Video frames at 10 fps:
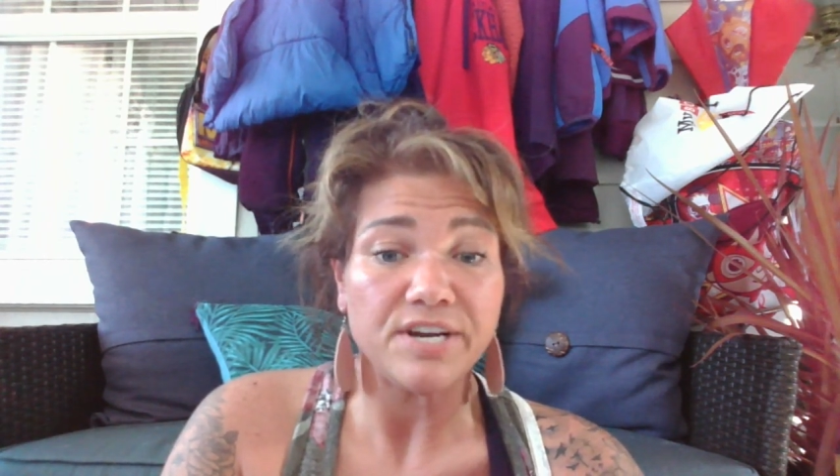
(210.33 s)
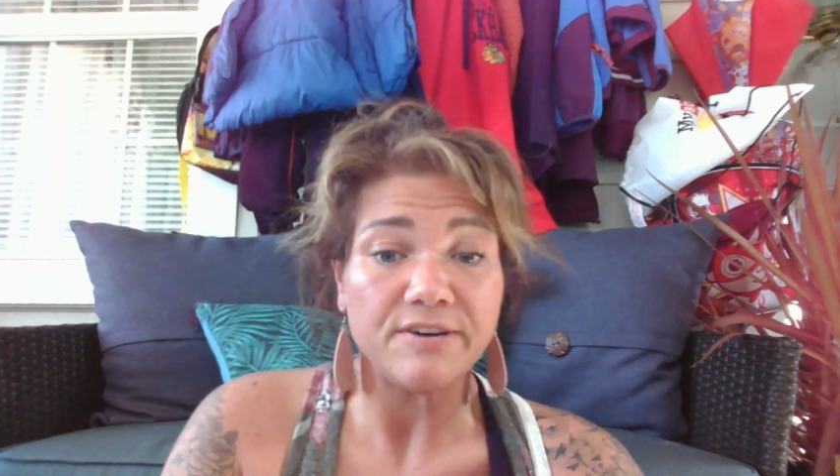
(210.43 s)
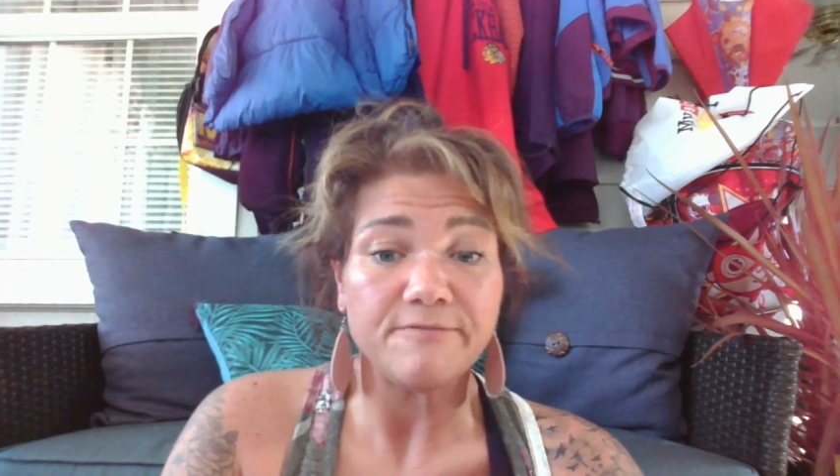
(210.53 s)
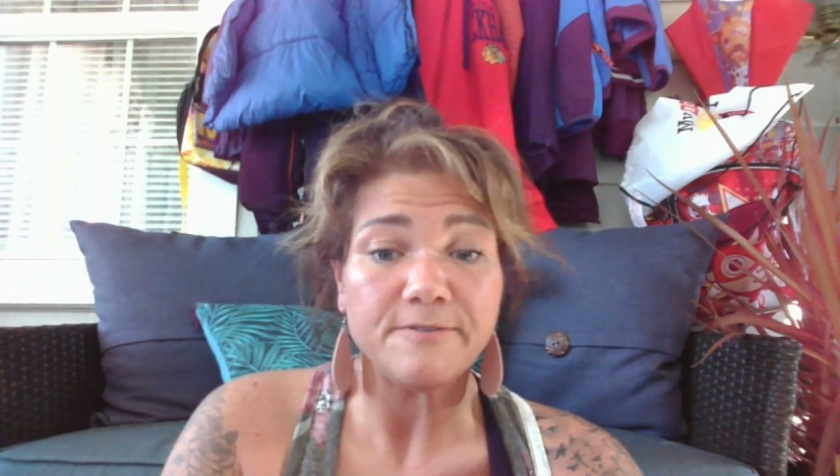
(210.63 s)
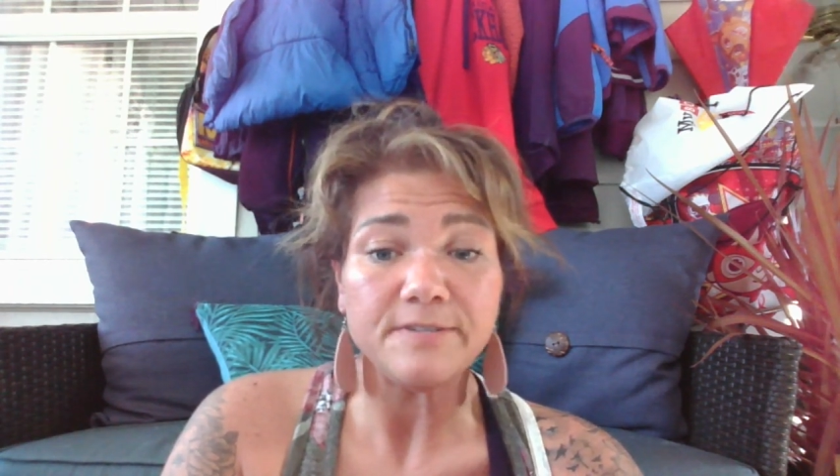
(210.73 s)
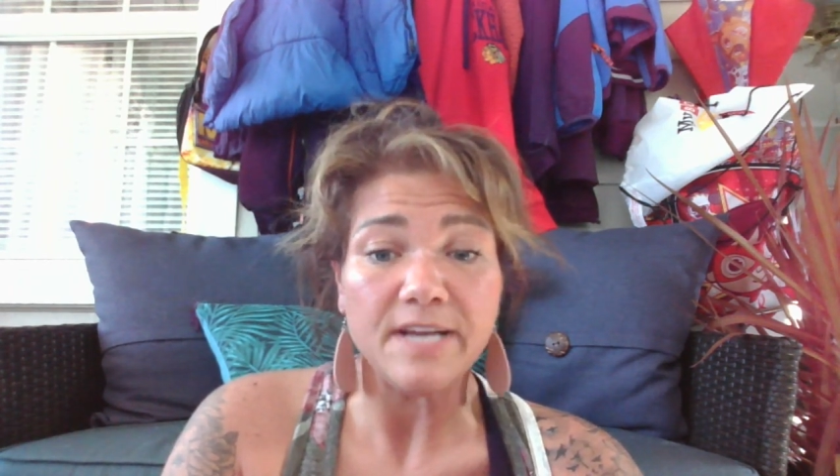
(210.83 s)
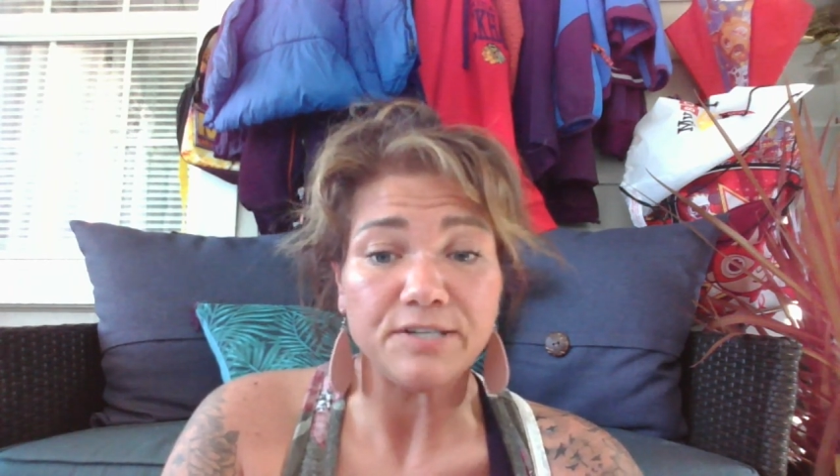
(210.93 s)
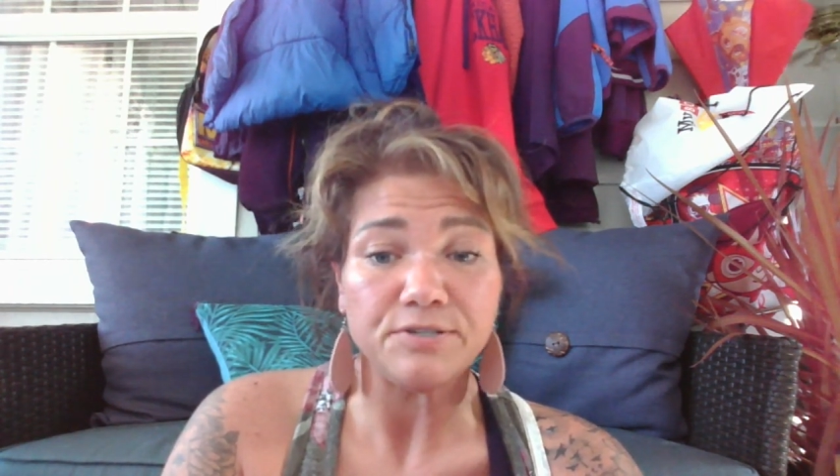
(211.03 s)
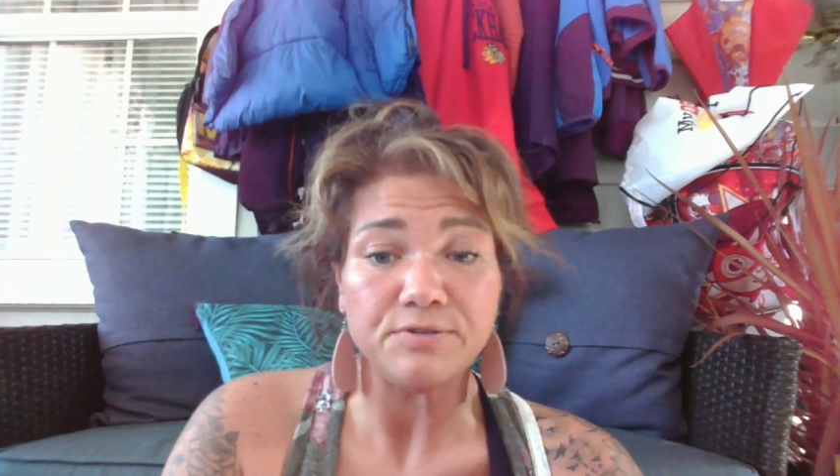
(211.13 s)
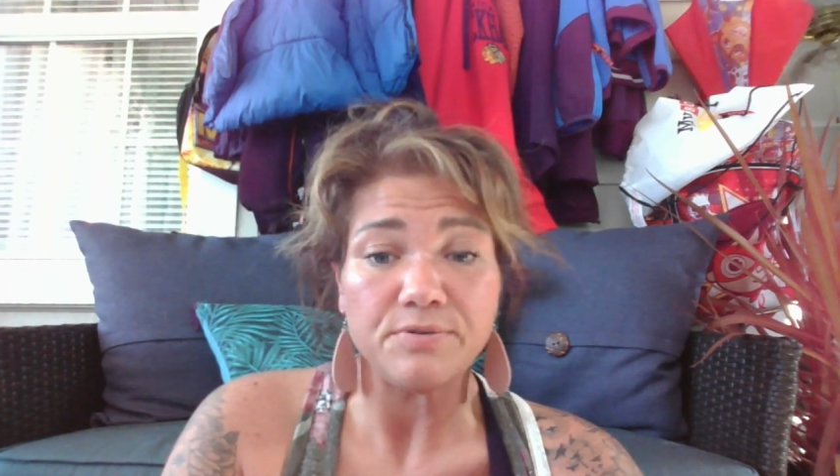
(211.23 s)
careful
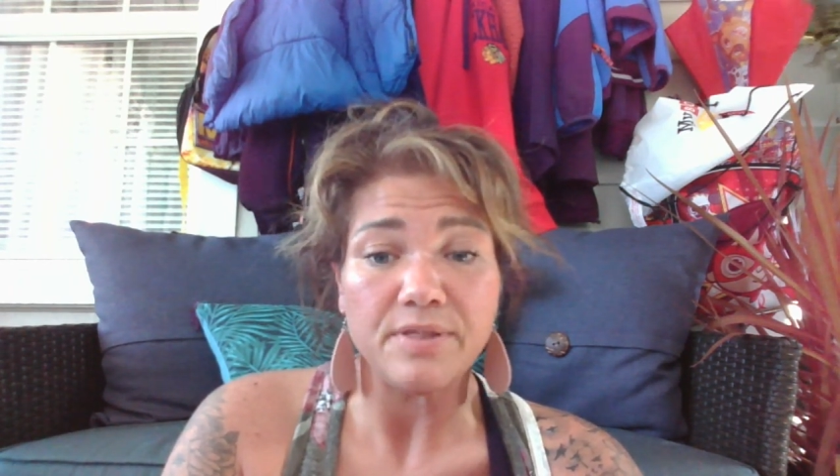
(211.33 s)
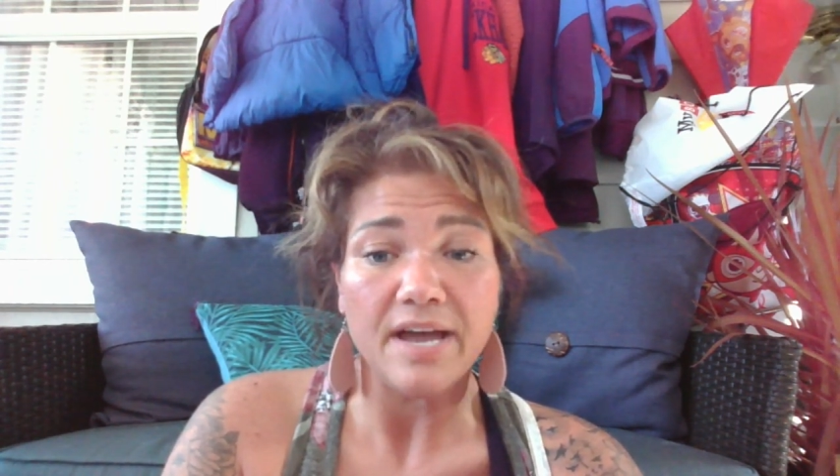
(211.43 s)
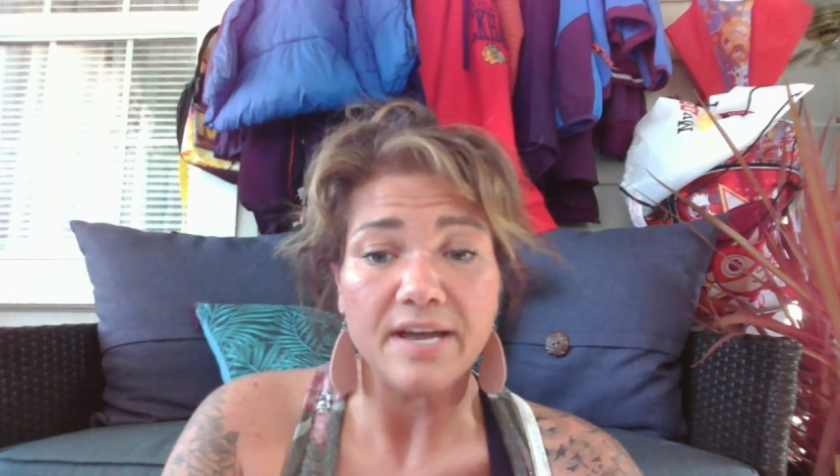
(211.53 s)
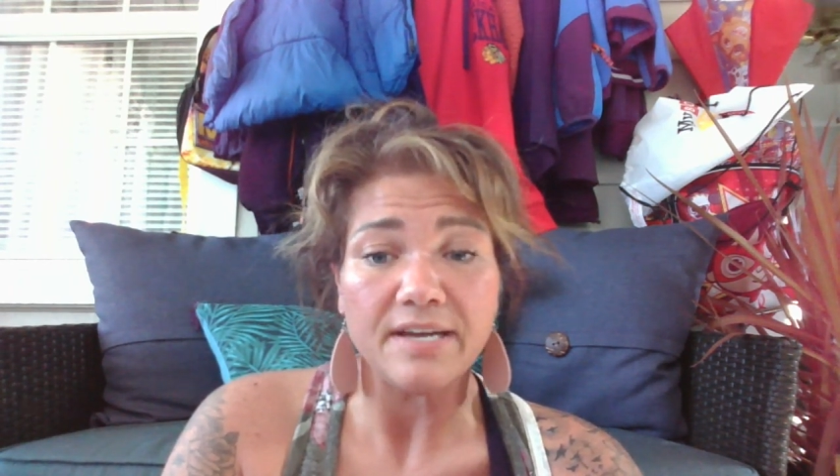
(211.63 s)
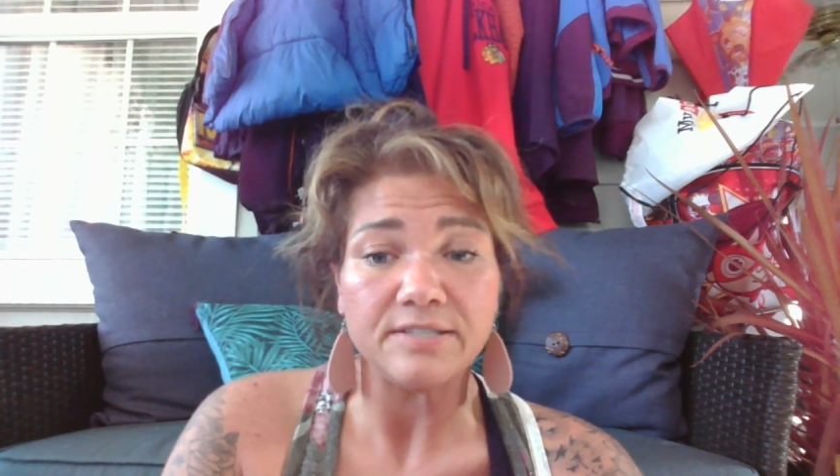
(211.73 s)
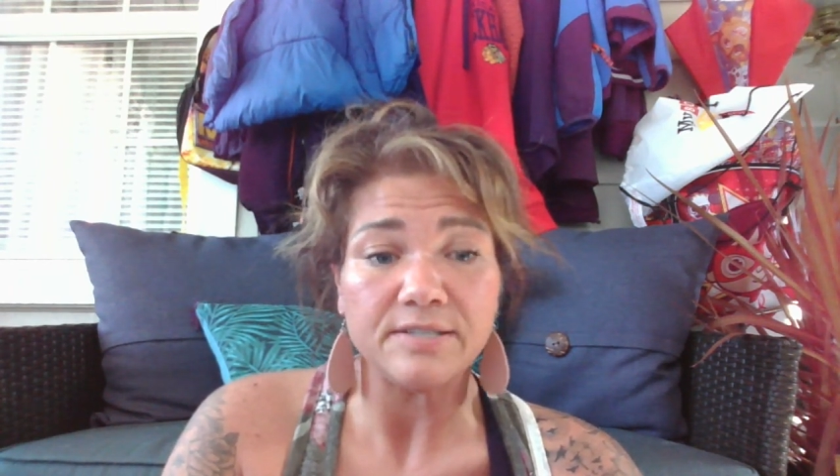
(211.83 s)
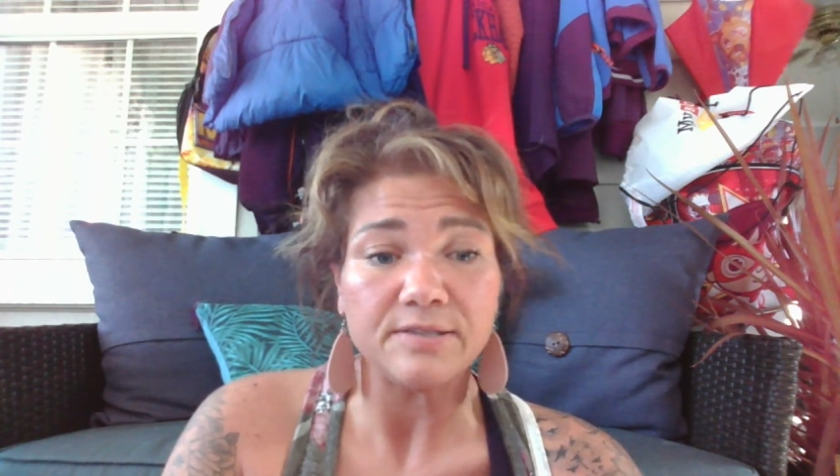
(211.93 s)
not to do that and